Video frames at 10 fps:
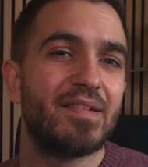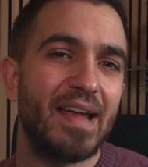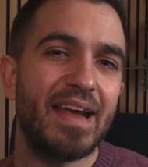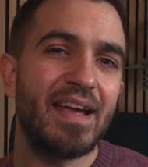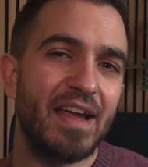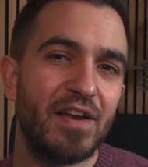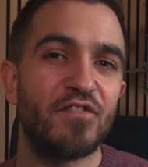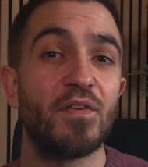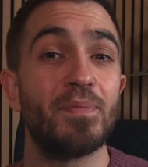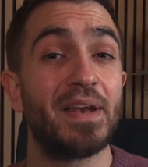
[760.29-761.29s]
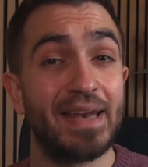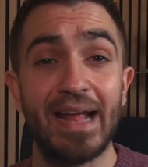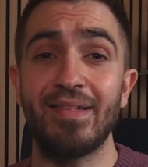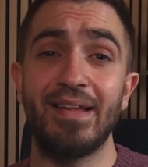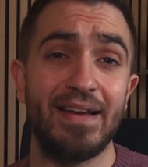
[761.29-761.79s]
take a hint from the
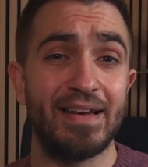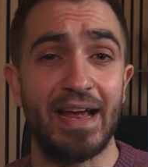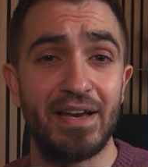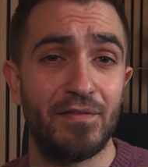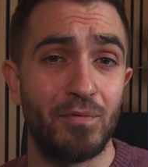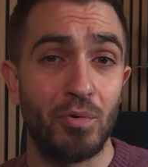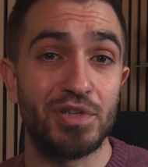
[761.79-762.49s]
1994